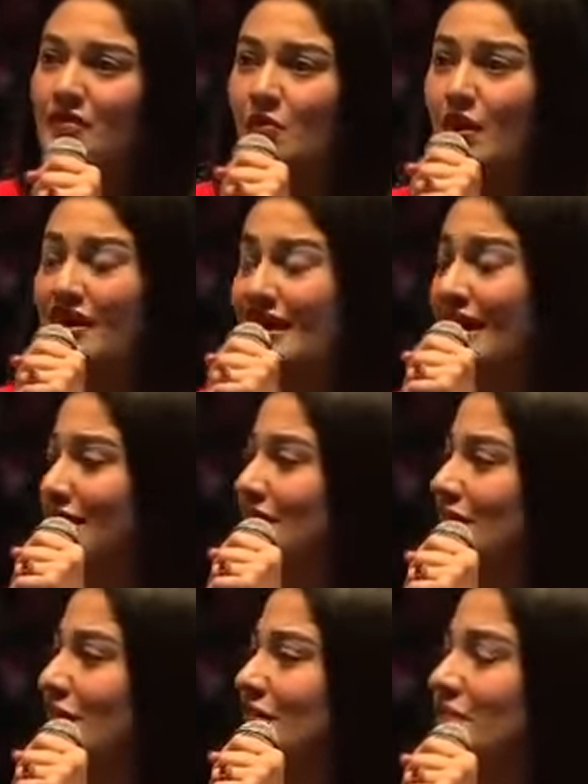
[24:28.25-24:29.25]
what
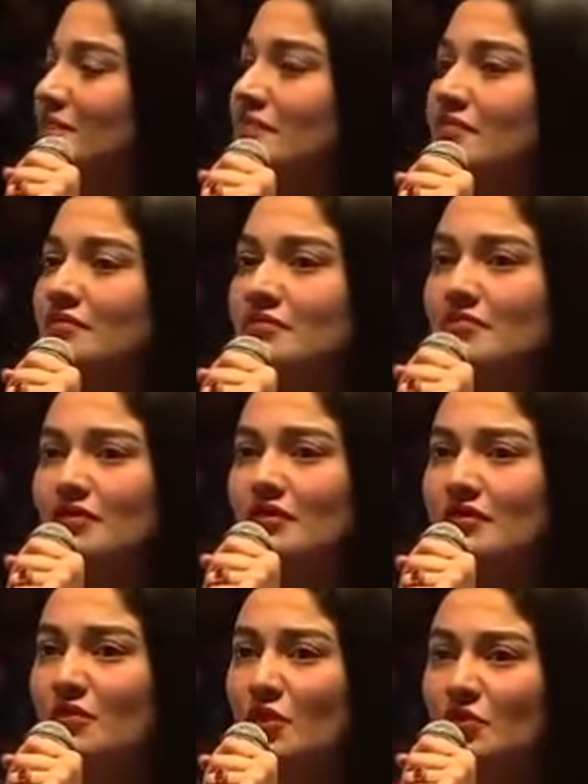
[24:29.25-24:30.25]
next?
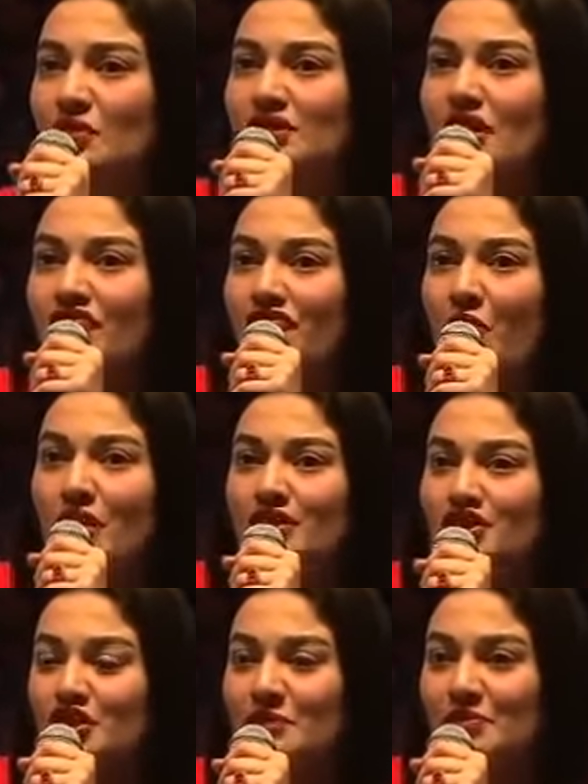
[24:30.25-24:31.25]
What was our
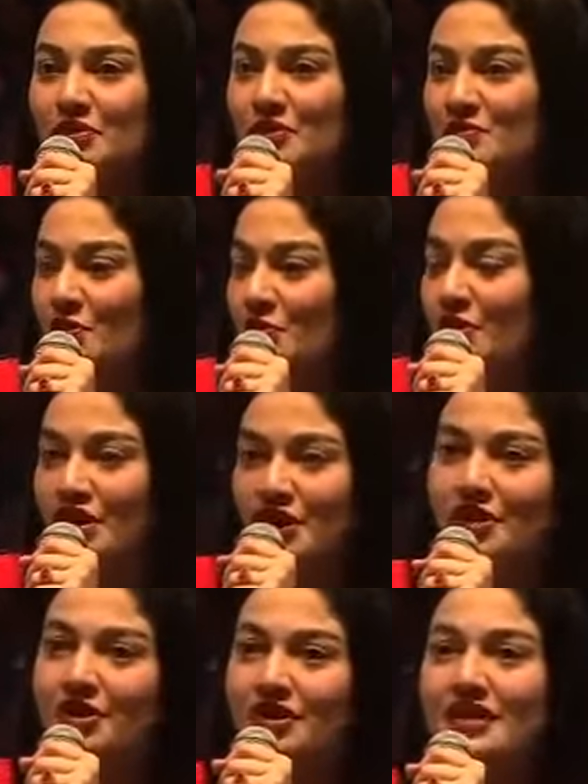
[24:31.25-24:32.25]
fault? Just because we were
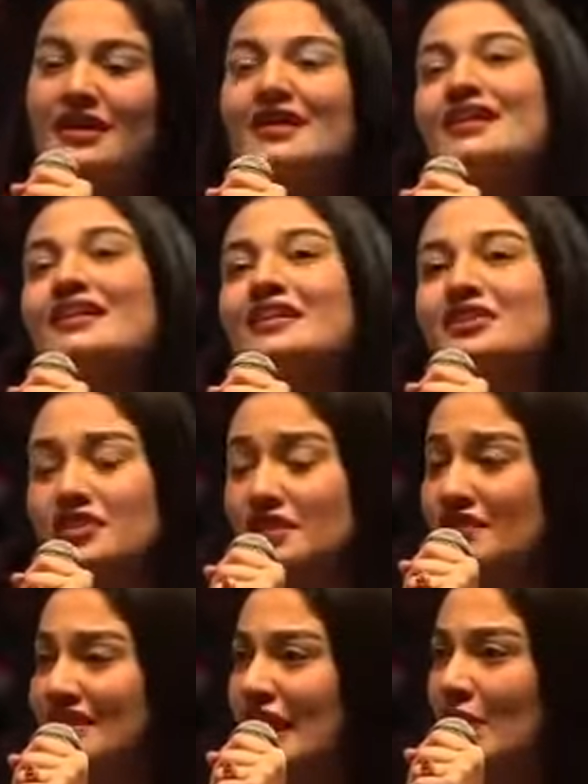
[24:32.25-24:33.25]
here to
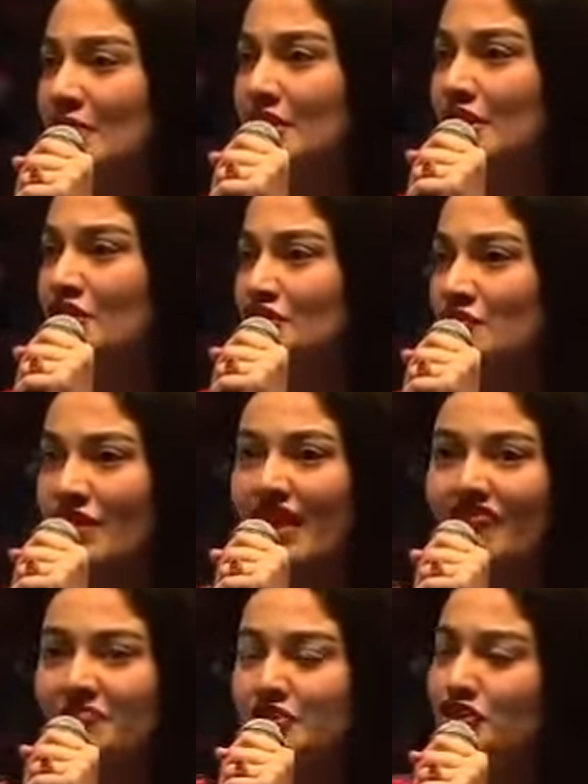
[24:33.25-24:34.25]
give examination, we
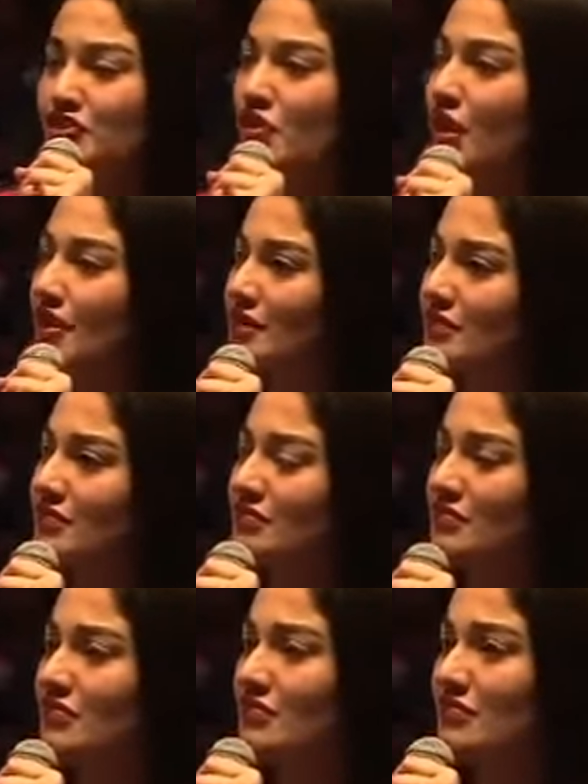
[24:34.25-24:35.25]
have been shot.
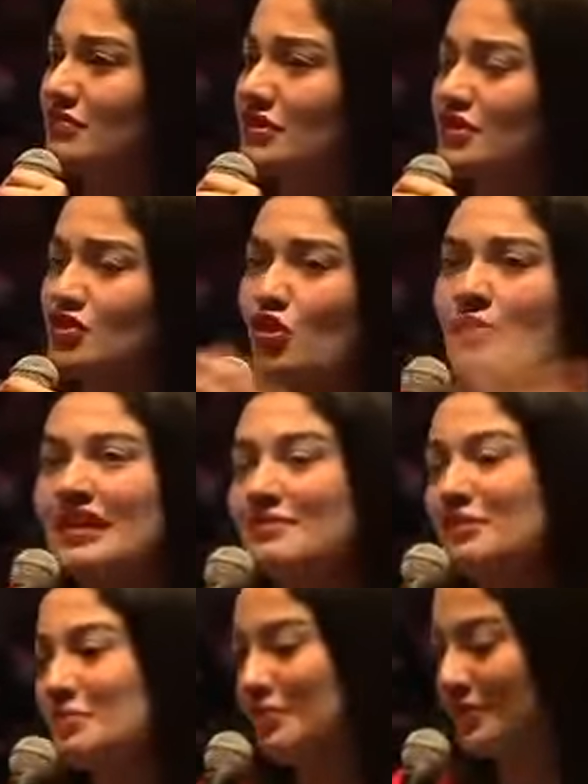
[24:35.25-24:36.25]
So
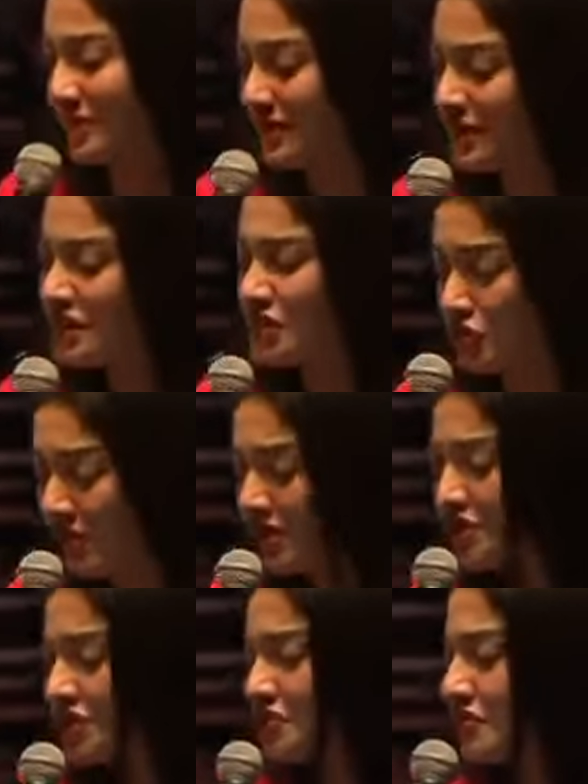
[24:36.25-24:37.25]
many people, so
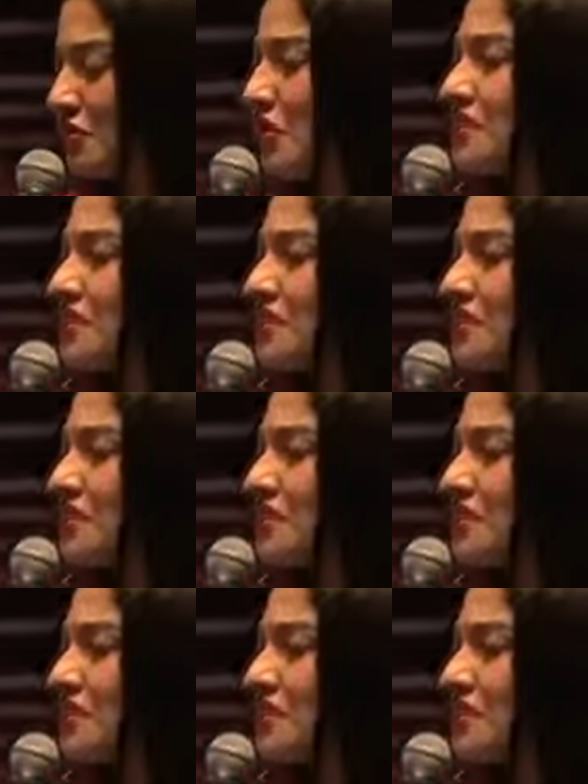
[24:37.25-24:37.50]
many children